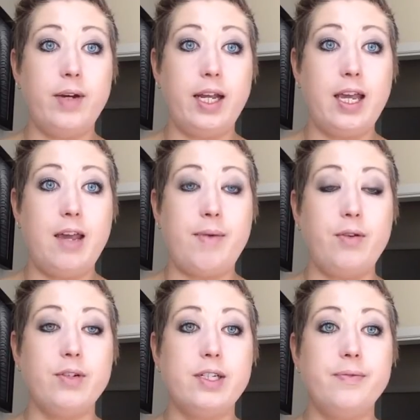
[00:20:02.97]
it came
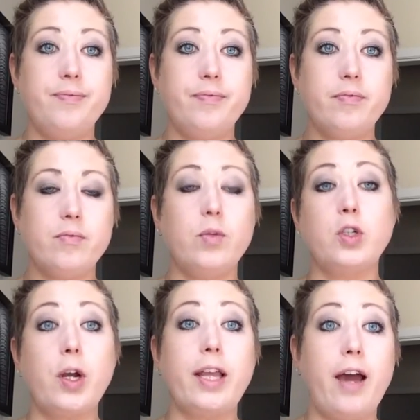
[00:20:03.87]
out, well,
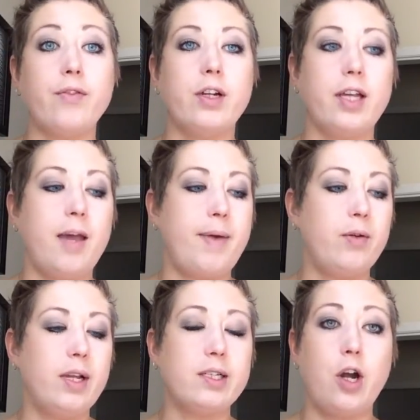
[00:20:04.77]
shortly after it came
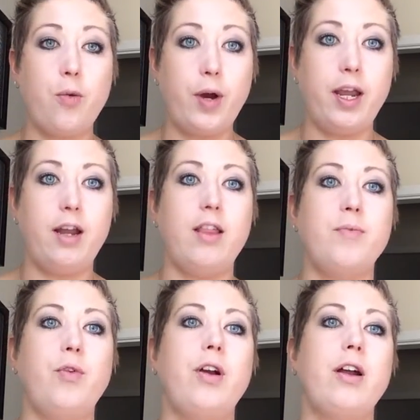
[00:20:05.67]
out, and started working on the
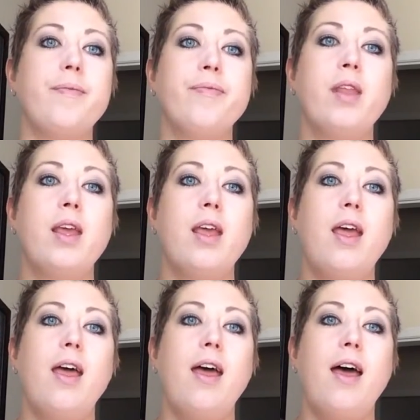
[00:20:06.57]
border.
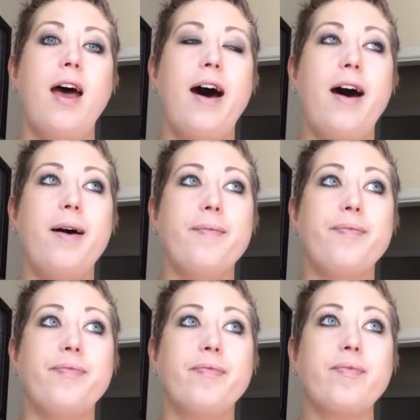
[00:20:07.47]

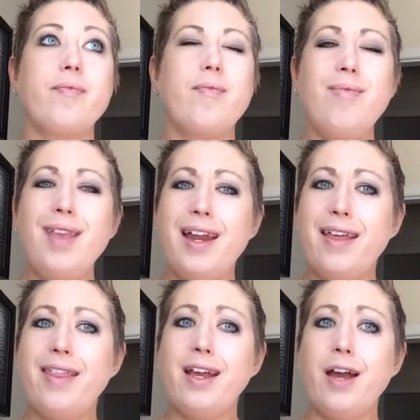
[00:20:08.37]
And
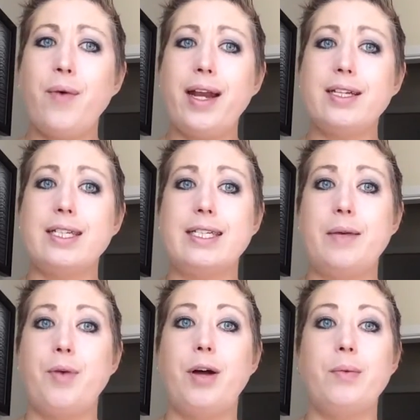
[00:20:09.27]
I think I ran into the
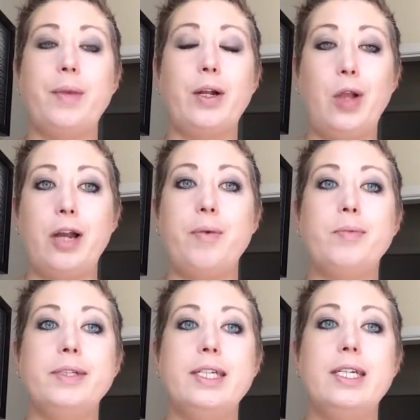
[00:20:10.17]
same problem that a lot of
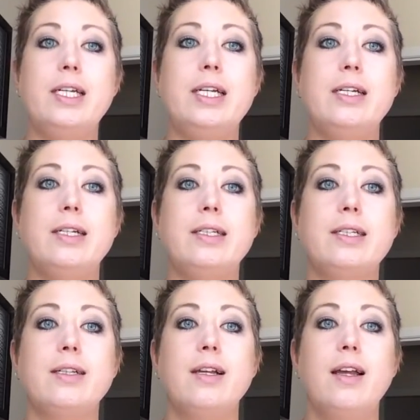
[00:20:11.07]
people did,
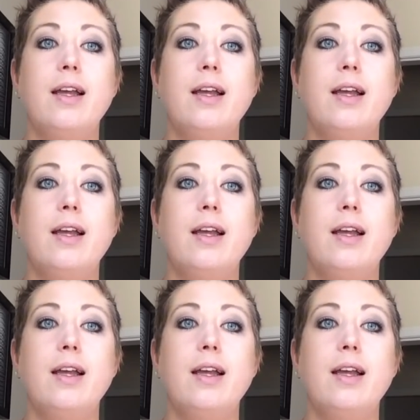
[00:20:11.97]
is